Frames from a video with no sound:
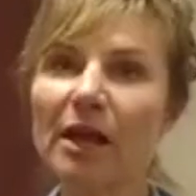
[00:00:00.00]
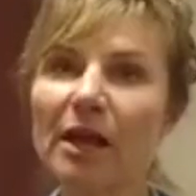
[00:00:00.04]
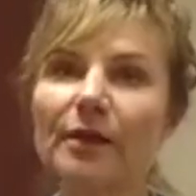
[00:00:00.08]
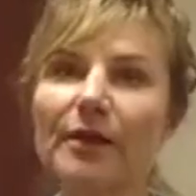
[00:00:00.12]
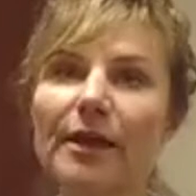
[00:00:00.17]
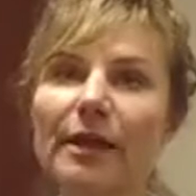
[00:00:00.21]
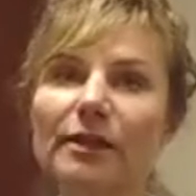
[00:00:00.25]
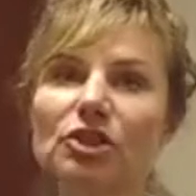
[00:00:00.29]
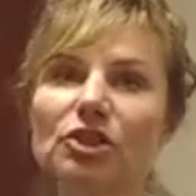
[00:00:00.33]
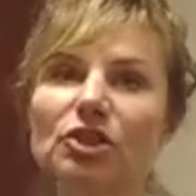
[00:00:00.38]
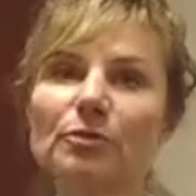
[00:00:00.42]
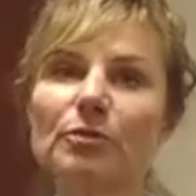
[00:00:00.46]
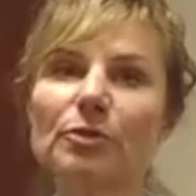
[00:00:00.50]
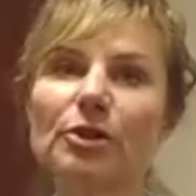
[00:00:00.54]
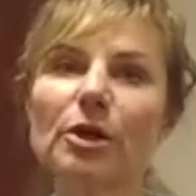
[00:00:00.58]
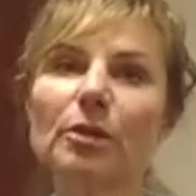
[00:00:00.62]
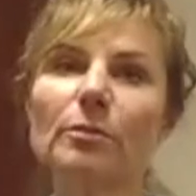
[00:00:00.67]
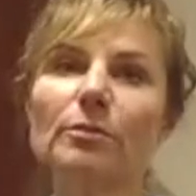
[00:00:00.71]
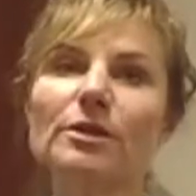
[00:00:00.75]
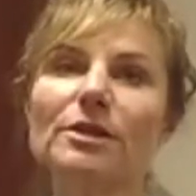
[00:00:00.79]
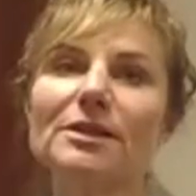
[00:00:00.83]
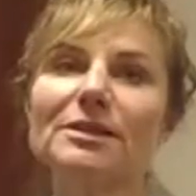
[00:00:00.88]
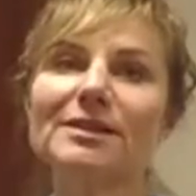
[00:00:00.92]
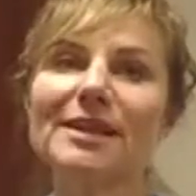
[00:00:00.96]
They should be
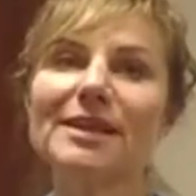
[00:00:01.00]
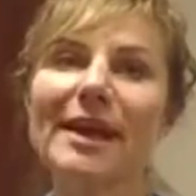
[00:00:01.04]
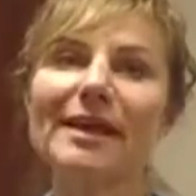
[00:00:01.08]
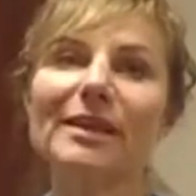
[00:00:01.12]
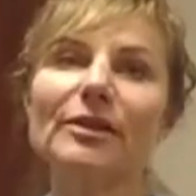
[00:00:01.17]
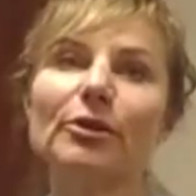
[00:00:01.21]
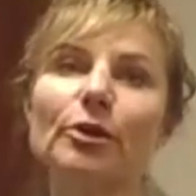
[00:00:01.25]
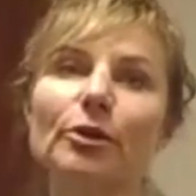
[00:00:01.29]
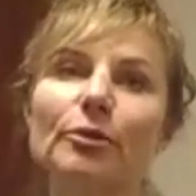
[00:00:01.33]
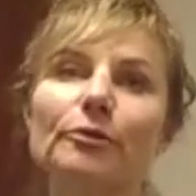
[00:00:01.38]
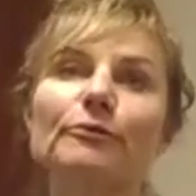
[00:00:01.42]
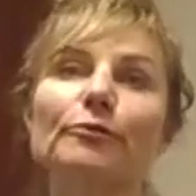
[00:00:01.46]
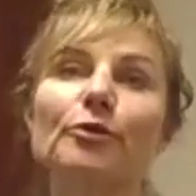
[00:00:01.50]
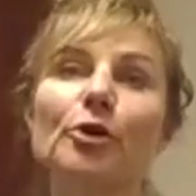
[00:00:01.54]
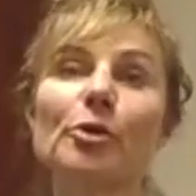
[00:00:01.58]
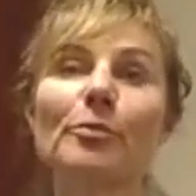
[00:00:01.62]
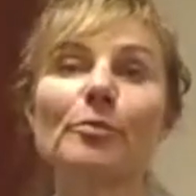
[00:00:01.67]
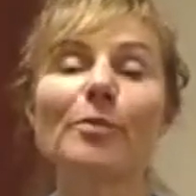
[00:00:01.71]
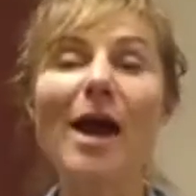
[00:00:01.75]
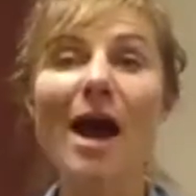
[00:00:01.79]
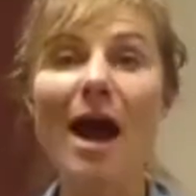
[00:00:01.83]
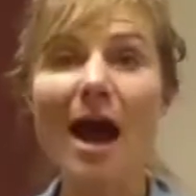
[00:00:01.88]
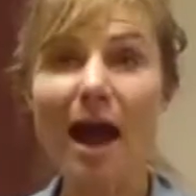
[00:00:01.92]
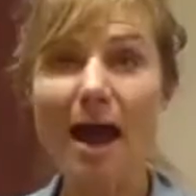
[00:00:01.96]
able to take their foot
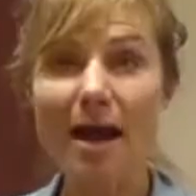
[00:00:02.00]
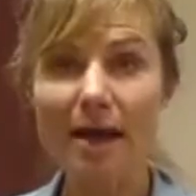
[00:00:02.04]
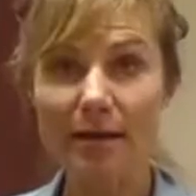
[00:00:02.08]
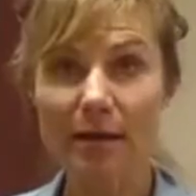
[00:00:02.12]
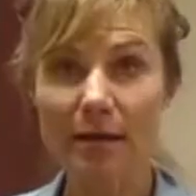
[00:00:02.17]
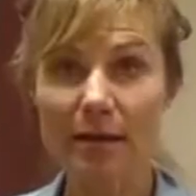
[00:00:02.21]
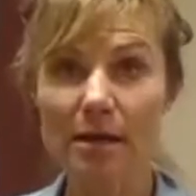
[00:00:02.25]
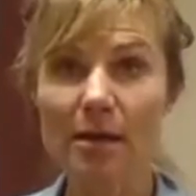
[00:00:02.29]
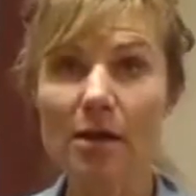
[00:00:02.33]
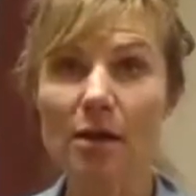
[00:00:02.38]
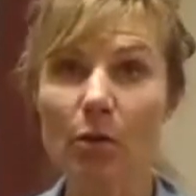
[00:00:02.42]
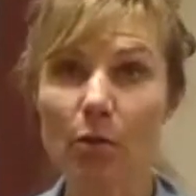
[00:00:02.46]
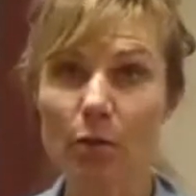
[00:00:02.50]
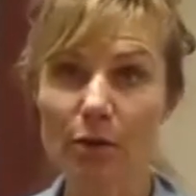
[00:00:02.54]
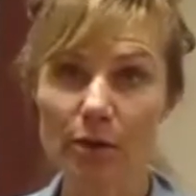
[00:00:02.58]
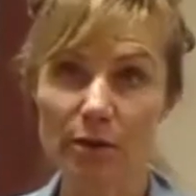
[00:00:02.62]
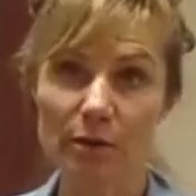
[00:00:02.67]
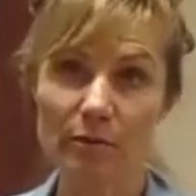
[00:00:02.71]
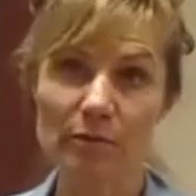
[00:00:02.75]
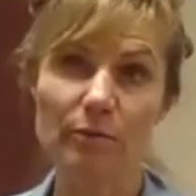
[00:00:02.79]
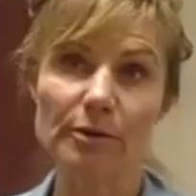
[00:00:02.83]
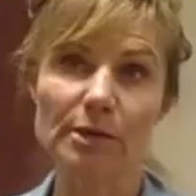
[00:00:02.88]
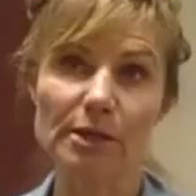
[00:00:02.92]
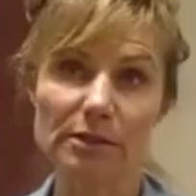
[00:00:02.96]
back
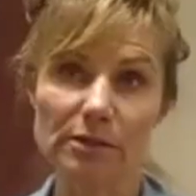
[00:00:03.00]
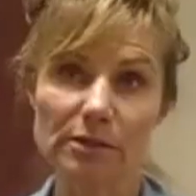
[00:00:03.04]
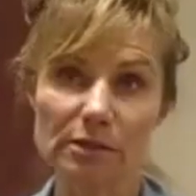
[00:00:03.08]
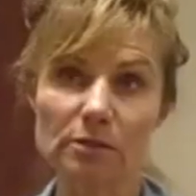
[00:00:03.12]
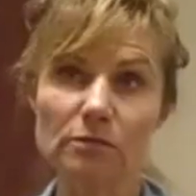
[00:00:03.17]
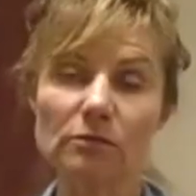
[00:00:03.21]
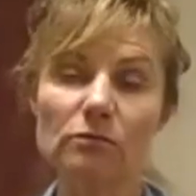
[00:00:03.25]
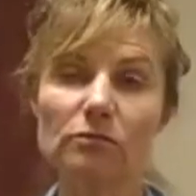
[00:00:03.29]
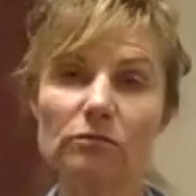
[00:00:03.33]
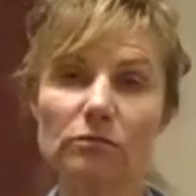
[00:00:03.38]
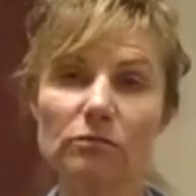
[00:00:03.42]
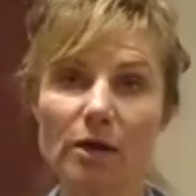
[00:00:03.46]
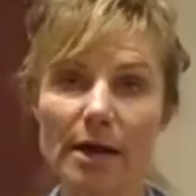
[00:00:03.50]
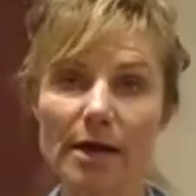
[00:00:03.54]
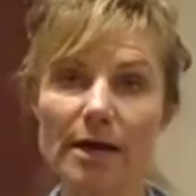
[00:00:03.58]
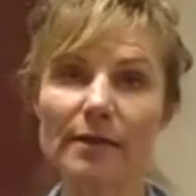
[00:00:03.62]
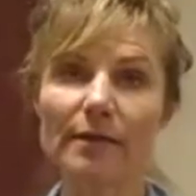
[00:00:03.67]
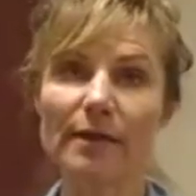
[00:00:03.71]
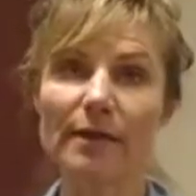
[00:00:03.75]
within reason, right?